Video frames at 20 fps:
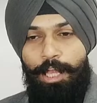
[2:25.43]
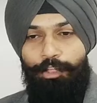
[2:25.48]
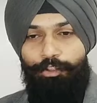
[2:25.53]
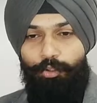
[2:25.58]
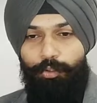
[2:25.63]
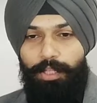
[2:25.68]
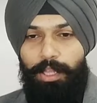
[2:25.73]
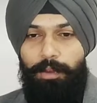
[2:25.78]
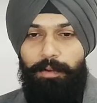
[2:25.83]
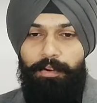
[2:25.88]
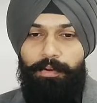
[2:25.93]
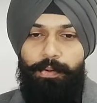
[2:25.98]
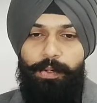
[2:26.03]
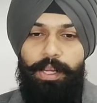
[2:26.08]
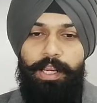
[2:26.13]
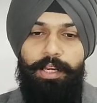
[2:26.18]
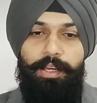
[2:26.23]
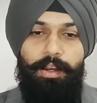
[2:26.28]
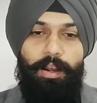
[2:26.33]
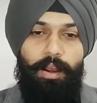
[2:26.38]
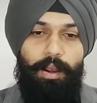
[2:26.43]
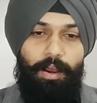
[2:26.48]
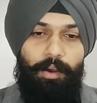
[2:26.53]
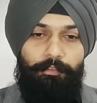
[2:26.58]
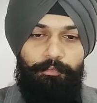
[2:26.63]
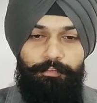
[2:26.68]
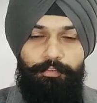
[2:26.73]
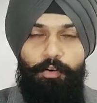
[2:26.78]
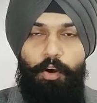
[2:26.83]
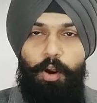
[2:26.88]
So they create a
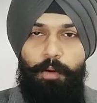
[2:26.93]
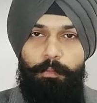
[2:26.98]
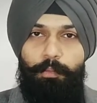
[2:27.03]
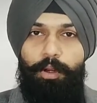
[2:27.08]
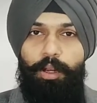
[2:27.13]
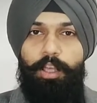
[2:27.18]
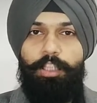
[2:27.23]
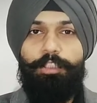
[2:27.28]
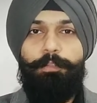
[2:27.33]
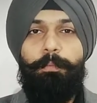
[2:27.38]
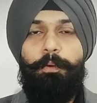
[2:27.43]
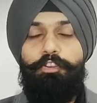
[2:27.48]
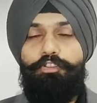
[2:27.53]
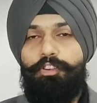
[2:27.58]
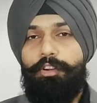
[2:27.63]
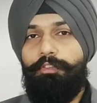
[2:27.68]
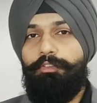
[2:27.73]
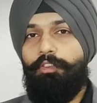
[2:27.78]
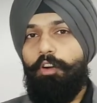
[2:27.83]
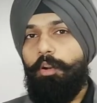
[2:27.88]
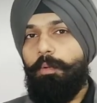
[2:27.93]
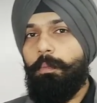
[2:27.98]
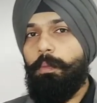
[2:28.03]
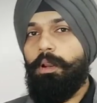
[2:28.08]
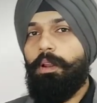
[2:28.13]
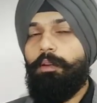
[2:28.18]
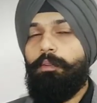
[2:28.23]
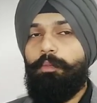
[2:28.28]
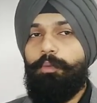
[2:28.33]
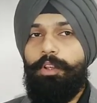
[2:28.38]
formula, special
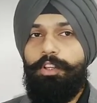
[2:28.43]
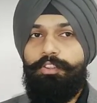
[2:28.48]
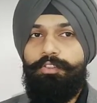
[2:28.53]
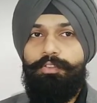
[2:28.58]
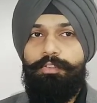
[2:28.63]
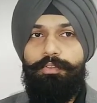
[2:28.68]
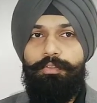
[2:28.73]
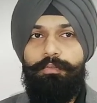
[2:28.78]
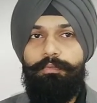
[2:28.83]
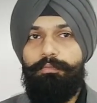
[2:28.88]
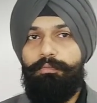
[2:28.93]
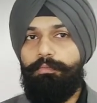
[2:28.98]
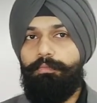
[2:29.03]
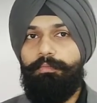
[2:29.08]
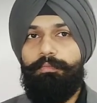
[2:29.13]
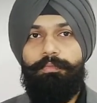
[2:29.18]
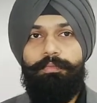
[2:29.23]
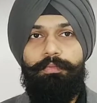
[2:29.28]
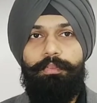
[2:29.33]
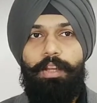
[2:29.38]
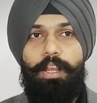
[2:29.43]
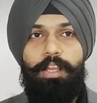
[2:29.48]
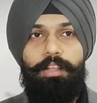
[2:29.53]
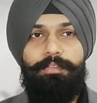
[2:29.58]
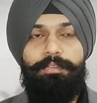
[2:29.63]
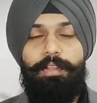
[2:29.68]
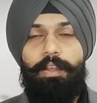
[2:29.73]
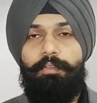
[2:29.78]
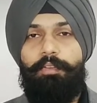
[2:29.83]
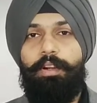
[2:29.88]
formula, which
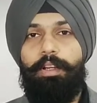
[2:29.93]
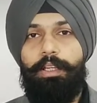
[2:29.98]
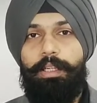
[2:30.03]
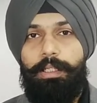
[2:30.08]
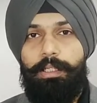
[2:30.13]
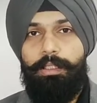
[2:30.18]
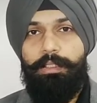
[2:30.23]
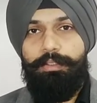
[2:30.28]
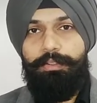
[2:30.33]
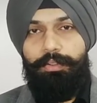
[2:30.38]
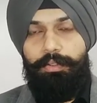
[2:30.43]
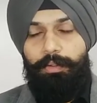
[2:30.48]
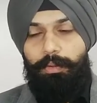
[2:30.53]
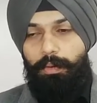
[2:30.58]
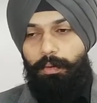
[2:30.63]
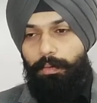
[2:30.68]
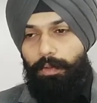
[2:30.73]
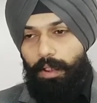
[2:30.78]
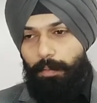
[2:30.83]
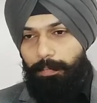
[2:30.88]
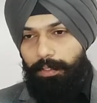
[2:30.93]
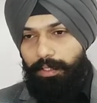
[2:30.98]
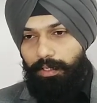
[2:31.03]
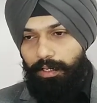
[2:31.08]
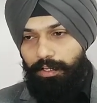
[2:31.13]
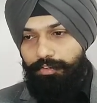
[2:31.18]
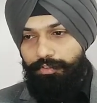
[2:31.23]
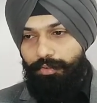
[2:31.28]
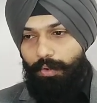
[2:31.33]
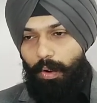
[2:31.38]
takes several years.
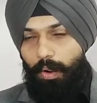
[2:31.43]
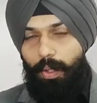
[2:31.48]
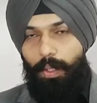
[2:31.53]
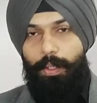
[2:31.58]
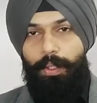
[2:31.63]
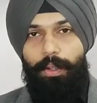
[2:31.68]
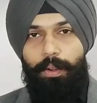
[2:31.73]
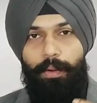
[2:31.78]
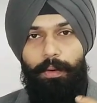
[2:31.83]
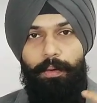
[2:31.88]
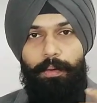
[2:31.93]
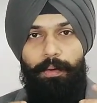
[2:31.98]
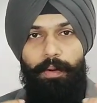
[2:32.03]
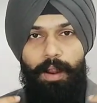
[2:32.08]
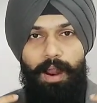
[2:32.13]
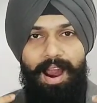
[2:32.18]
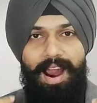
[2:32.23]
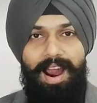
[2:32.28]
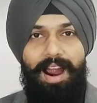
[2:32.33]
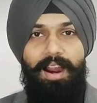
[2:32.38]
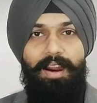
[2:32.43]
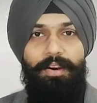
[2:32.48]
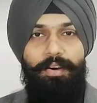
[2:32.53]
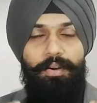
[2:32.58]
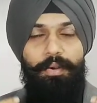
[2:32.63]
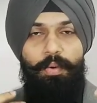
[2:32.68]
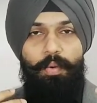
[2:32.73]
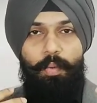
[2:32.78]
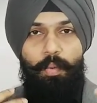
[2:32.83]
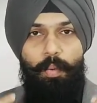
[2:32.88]
It's all their
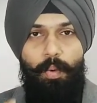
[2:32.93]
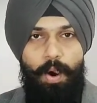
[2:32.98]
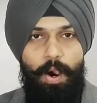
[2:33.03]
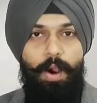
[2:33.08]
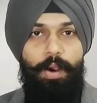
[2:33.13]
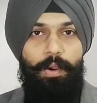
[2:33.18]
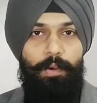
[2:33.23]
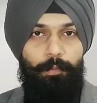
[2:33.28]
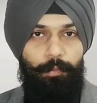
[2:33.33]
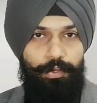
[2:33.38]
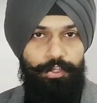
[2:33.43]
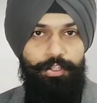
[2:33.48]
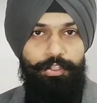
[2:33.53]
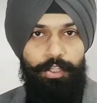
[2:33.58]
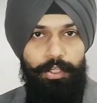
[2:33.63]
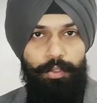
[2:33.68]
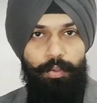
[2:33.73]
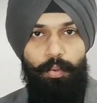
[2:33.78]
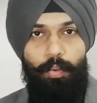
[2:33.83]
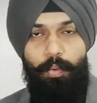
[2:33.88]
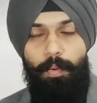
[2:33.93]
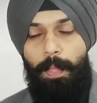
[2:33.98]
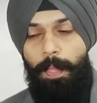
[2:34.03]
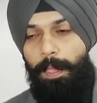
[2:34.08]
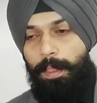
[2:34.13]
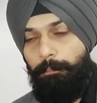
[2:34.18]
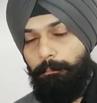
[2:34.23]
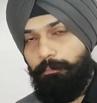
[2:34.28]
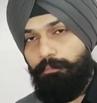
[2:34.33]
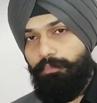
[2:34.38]
hard work which they do,
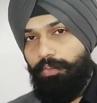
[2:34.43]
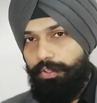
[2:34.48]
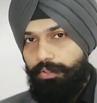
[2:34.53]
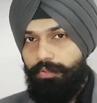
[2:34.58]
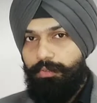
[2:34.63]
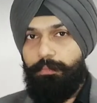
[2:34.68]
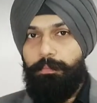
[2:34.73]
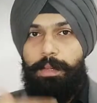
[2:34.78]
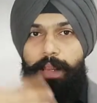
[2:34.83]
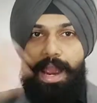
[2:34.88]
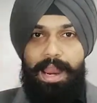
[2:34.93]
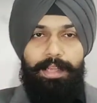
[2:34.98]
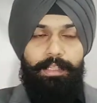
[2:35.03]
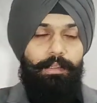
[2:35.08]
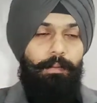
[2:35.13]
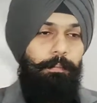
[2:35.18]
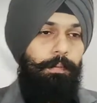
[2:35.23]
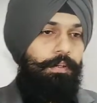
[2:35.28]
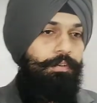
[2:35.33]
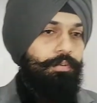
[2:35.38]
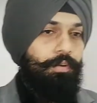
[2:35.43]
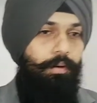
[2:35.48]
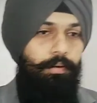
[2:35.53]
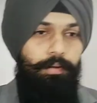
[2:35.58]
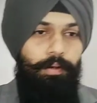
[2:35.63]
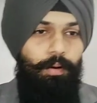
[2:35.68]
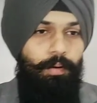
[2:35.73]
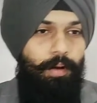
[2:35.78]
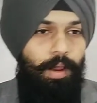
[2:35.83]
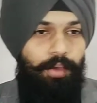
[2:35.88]
which is behind the picture.
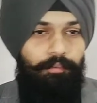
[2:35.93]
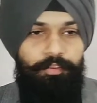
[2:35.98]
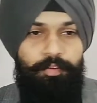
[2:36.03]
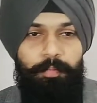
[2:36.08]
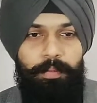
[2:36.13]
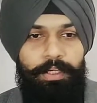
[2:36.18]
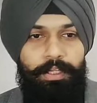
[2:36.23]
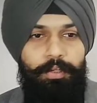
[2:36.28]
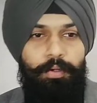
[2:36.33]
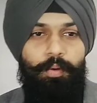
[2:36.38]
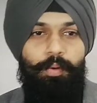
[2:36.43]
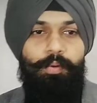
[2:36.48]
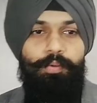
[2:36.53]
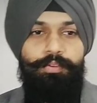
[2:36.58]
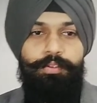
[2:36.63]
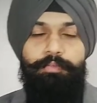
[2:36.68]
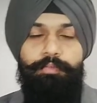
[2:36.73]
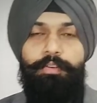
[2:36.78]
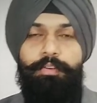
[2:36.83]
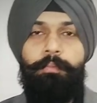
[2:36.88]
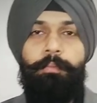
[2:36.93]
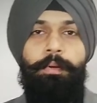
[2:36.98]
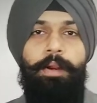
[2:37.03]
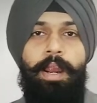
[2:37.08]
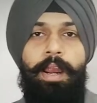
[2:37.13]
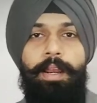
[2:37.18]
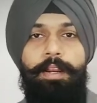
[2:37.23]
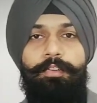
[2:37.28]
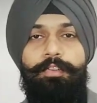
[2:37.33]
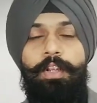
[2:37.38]
Everybody knows different
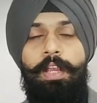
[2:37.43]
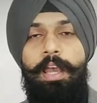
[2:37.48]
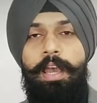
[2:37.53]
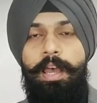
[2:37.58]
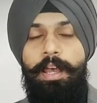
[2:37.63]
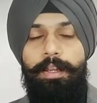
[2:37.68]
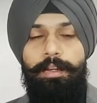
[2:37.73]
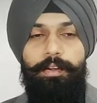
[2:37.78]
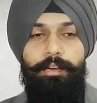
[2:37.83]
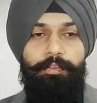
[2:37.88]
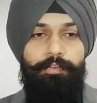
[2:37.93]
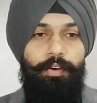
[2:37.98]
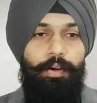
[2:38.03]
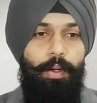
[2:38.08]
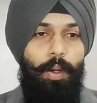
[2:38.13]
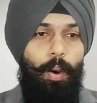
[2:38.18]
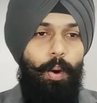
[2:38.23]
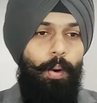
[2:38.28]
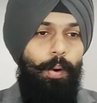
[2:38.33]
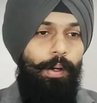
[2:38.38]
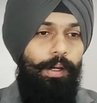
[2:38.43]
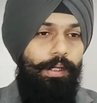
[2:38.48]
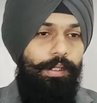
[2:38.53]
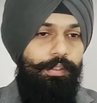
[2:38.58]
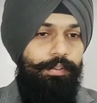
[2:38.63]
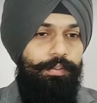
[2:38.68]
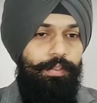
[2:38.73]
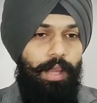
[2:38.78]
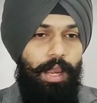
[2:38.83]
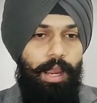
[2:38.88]
brands, different
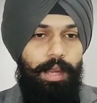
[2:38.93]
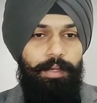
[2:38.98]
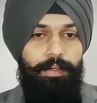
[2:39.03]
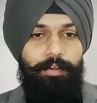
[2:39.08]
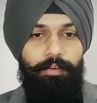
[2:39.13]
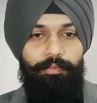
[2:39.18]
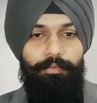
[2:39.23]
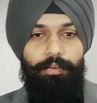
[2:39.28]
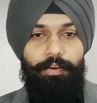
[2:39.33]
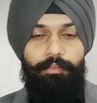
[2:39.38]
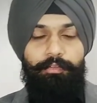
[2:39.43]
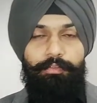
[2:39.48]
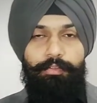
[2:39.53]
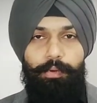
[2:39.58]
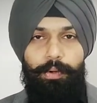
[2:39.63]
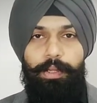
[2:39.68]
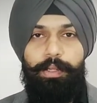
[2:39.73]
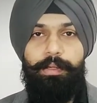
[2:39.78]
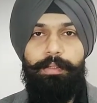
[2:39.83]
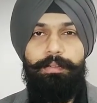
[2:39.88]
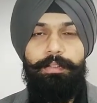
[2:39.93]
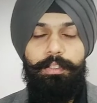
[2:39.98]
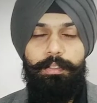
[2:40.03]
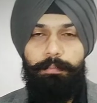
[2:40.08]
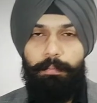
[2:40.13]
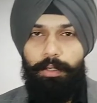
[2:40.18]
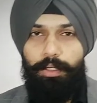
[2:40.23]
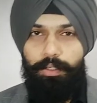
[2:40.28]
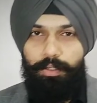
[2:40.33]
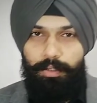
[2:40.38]
oils and different
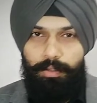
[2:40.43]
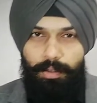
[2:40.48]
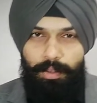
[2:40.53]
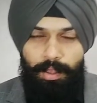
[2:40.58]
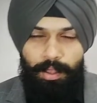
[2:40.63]
fragrances, but